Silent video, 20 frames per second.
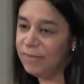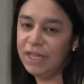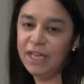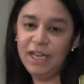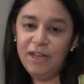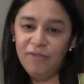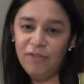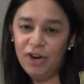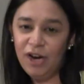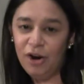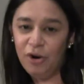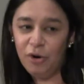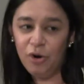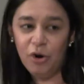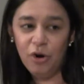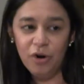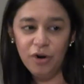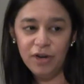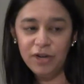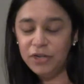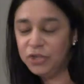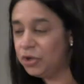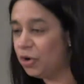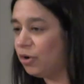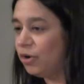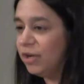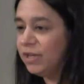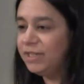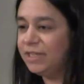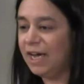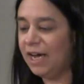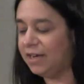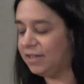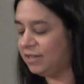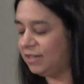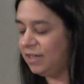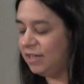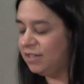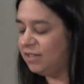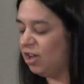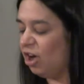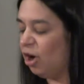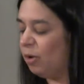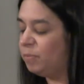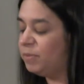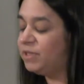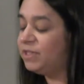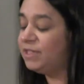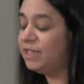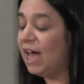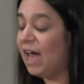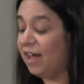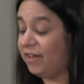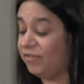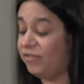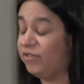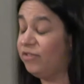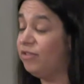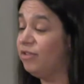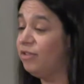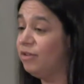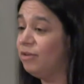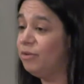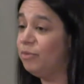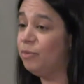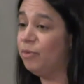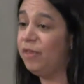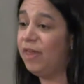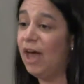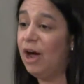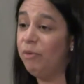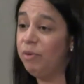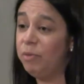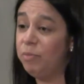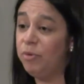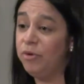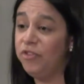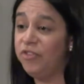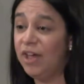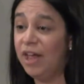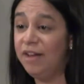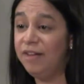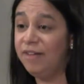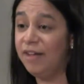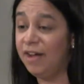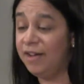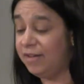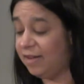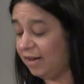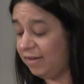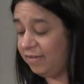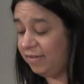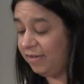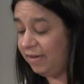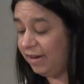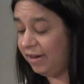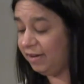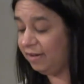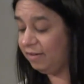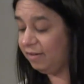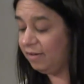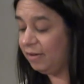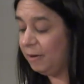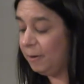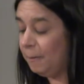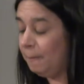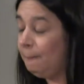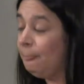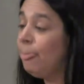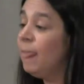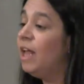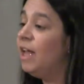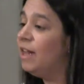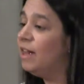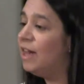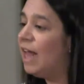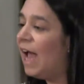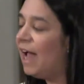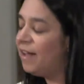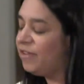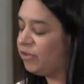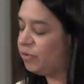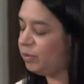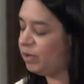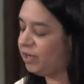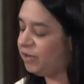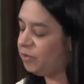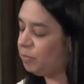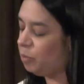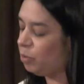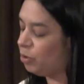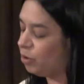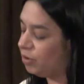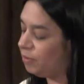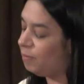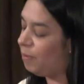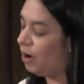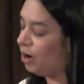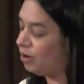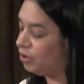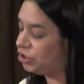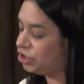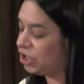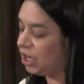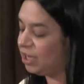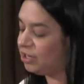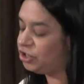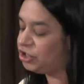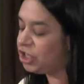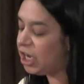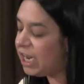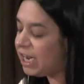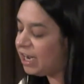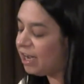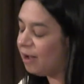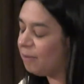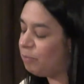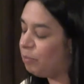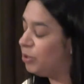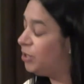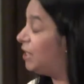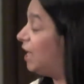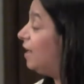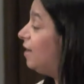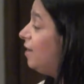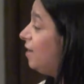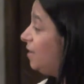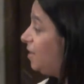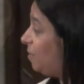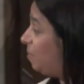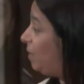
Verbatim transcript: Even our current Torah text is obsessed with how we present identity. In last week's parasha, Jacob pretended to